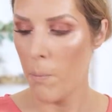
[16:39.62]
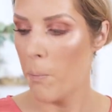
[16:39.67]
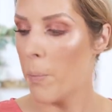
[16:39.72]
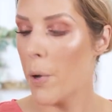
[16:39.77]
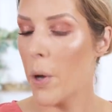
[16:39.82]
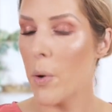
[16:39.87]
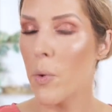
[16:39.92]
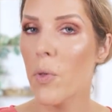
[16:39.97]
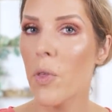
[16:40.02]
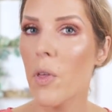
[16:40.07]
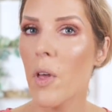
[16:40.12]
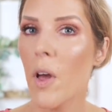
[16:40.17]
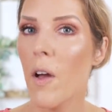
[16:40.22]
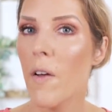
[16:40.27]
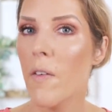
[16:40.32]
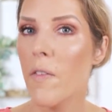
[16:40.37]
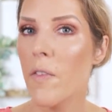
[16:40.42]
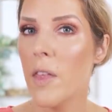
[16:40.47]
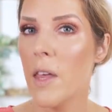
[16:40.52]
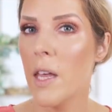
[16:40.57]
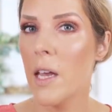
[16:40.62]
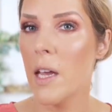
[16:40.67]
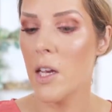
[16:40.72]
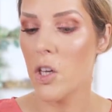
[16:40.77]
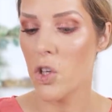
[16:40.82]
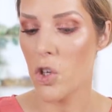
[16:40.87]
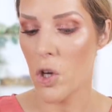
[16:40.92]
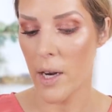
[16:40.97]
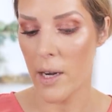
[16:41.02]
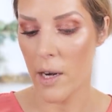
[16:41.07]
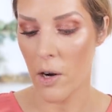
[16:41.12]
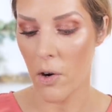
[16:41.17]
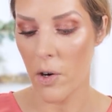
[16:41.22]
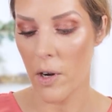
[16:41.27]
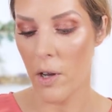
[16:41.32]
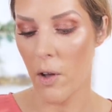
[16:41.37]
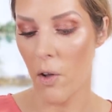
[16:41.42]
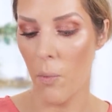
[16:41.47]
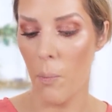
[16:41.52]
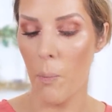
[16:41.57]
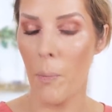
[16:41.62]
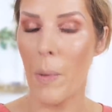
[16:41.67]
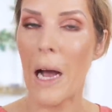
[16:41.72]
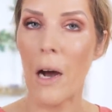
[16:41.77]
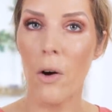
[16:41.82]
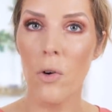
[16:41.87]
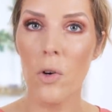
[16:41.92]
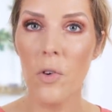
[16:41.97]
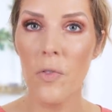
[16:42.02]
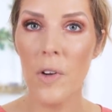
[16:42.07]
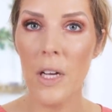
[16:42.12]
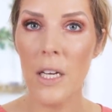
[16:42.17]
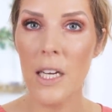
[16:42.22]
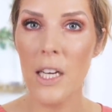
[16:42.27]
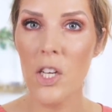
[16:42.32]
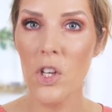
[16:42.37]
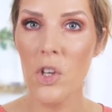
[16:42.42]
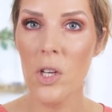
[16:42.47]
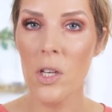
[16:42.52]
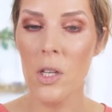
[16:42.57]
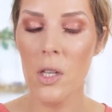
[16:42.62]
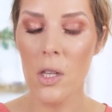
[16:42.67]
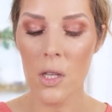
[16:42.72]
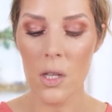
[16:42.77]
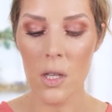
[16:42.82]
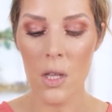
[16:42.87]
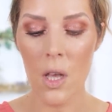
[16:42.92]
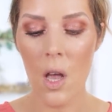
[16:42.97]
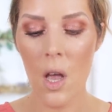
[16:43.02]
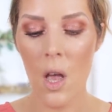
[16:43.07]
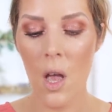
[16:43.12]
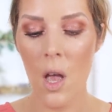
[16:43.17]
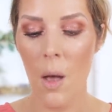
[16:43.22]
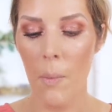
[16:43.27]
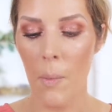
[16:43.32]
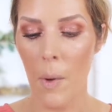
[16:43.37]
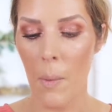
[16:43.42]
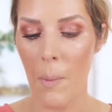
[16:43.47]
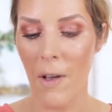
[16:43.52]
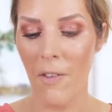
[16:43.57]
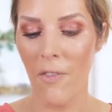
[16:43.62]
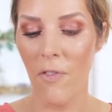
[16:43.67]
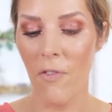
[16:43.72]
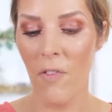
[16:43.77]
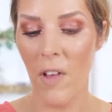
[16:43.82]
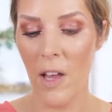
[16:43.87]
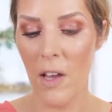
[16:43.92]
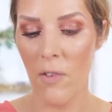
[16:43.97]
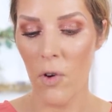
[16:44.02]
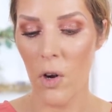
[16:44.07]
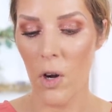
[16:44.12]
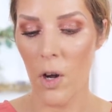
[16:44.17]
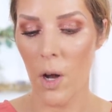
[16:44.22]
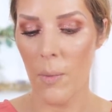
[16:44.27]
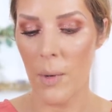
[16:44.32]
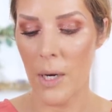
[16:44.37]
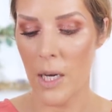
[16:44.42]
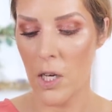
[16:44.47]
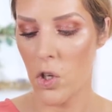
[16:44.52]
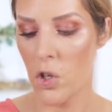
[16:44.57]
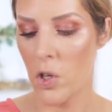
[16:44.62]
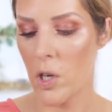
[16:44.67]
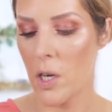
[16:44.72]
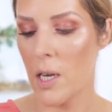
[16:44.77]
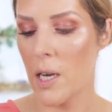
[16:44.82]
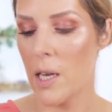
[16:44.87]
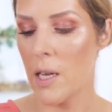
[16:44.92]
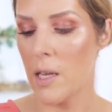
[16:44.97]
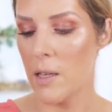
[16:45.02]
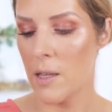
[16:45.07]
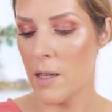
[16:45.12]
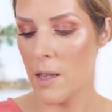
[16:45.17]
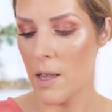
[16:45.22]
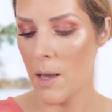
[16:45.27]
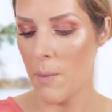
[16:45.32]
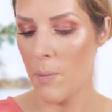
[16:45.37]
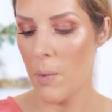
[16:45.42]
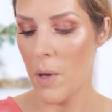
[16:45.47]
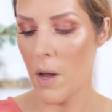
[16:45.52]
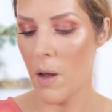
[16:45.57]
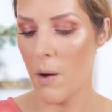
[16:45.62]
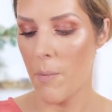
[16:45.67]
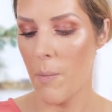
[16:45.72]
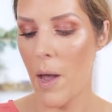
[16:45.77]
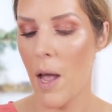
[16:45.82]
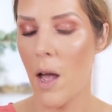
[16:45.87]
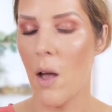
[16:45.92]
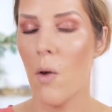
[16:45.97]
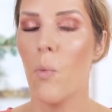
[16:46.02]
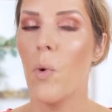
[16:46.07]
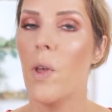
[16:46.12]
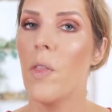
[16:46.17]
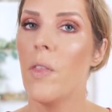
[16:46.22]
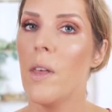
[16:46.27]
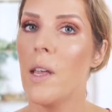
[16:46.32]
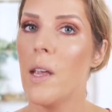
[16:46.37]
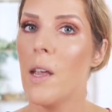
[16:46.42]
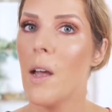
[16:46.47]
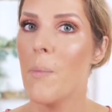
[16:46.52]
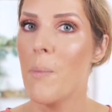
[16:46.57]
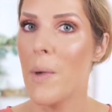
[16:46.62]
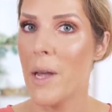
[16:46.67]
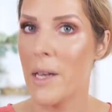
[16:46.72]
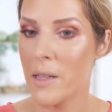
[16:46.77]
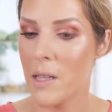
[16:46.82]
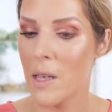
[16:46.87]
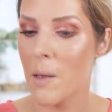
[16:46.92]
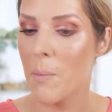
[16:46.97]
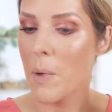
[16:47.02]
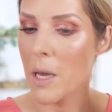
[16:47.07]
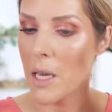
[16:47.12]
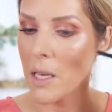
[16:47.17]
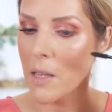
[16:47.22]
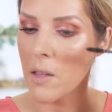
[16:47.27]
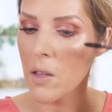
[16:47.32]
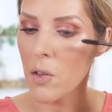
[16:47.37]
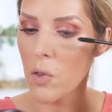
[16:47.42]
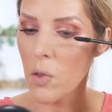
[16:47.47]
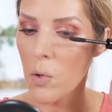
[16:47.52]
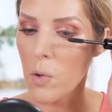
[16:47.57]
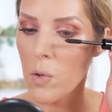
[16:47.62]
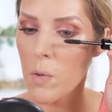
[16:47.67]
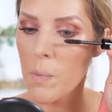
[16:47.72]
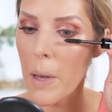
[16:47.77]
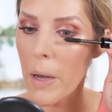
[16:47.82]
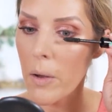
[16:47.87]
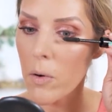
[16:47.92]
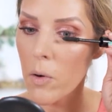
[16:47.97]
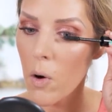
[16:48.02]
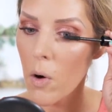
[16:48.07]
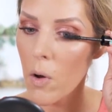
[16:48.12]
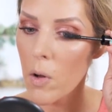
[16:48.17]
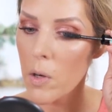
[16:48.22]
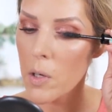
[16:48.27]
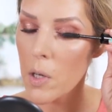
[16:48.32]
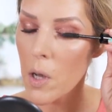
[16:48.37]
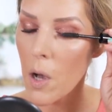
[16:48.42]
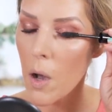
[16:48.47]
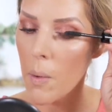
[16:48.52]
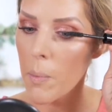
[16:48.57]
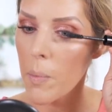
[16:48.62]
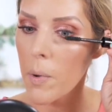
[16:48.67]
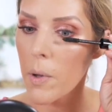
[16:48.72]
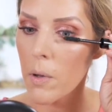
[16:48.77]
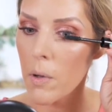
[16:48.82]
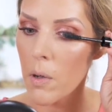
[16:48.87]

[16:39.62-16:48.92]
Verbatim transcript: both of the Jane Iredale powder foundations. But my favorite combination is the Beyond Matte with the Amazing Base Loose Powder on top.